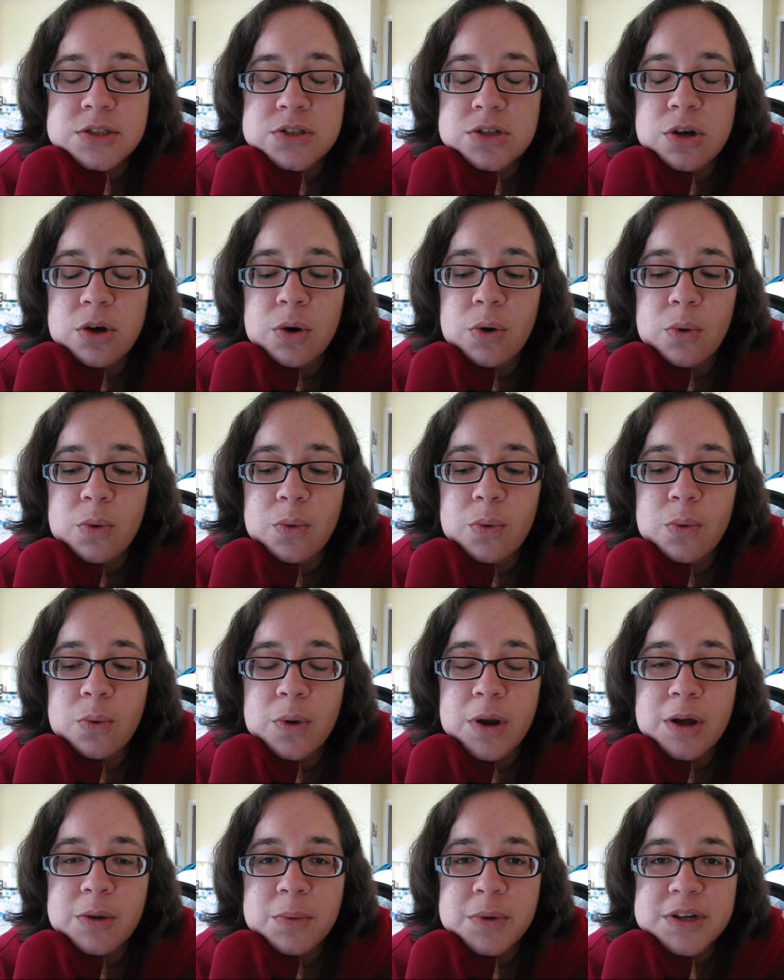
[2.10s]
So,
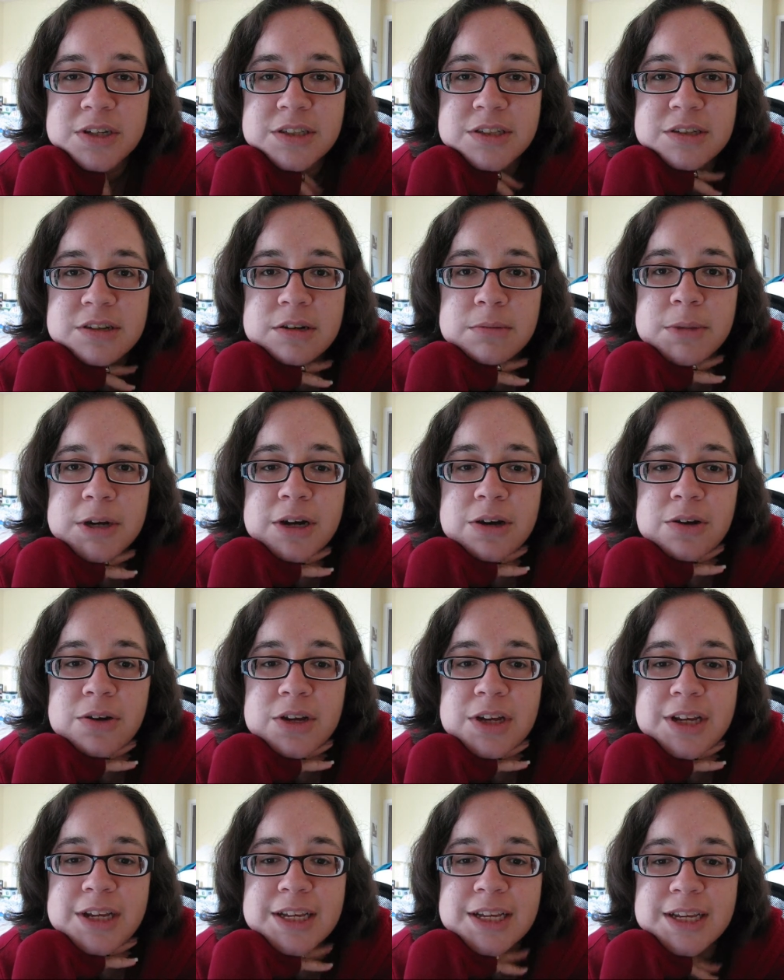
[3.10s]
what I want to talk
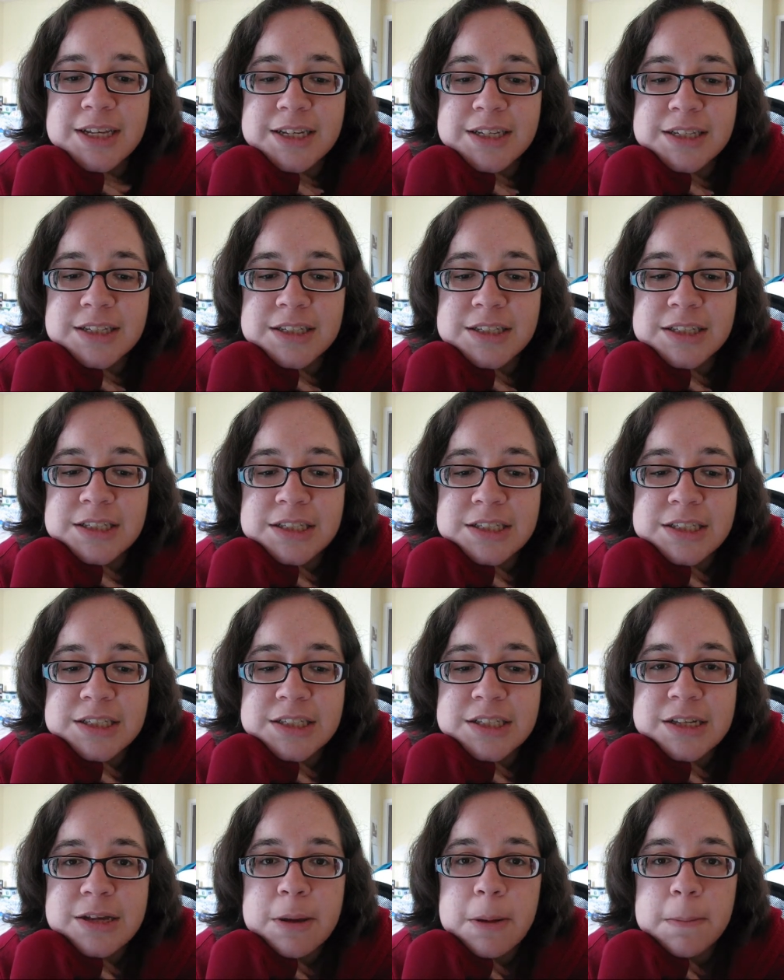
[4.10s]
about
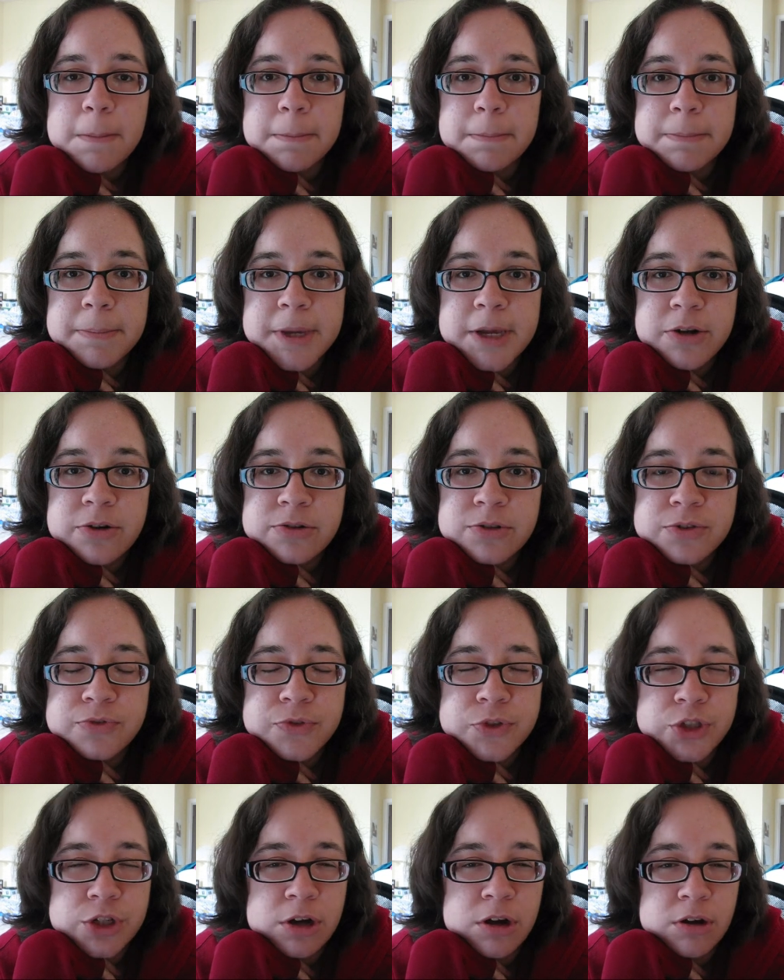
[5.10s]
is
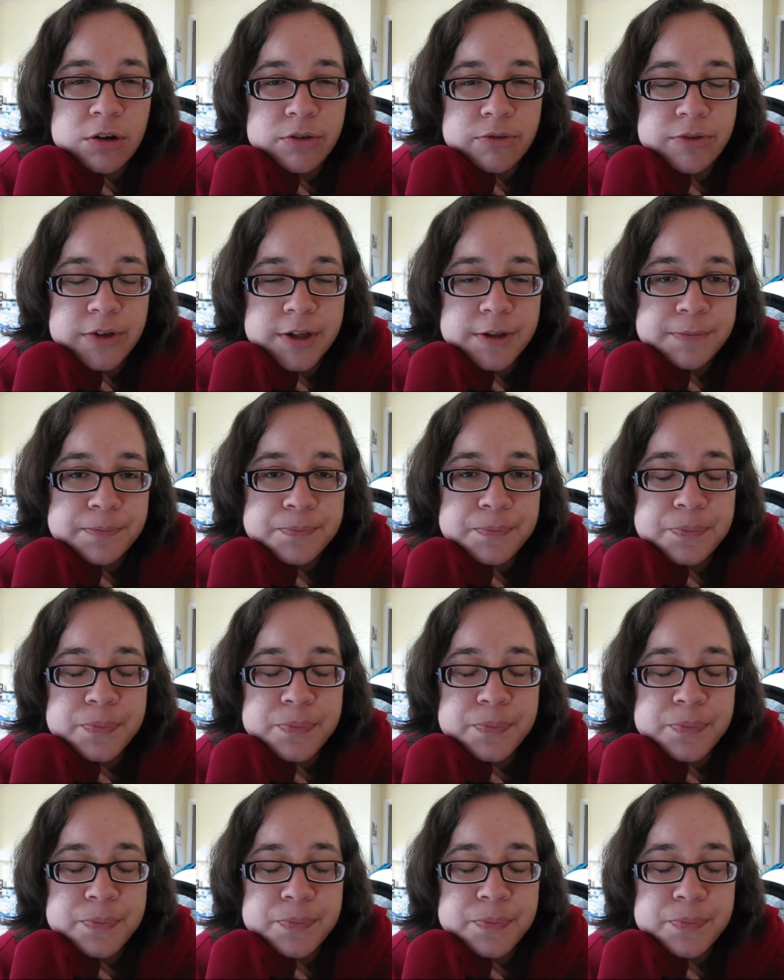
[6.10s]
Beatles photography.